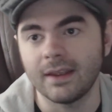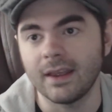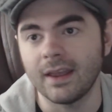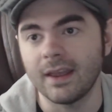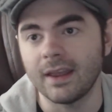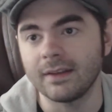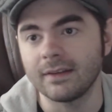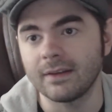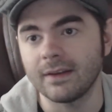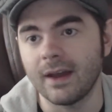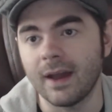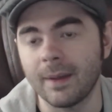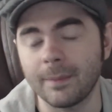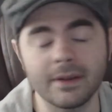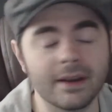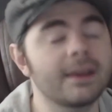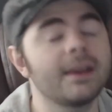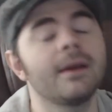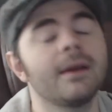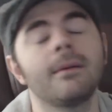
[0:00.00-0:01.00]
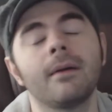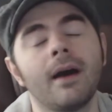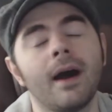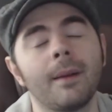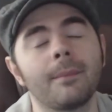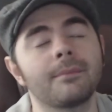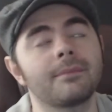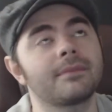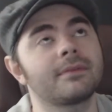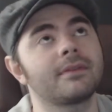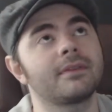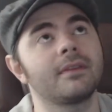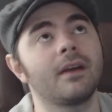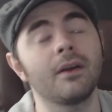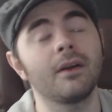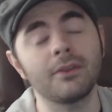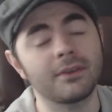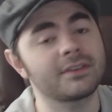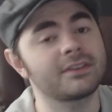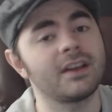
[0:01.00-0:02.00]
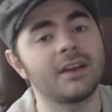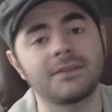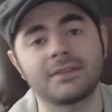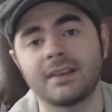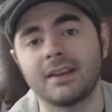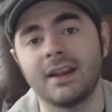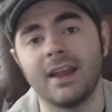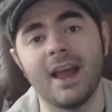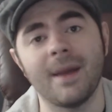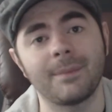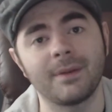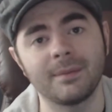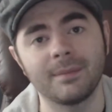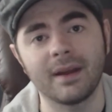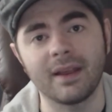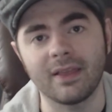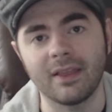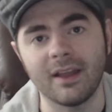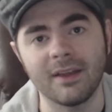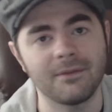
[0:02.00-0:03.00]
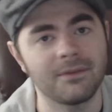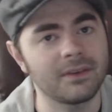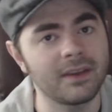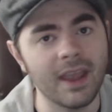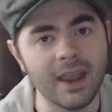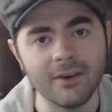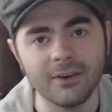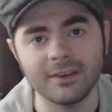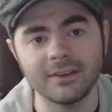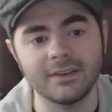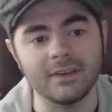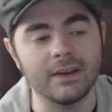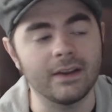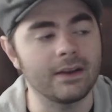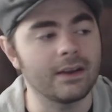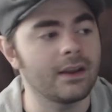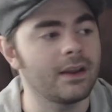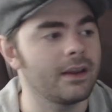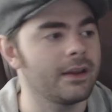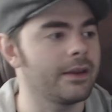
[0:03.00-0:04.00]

And other stuff's gonna happen in my life, guaranteed.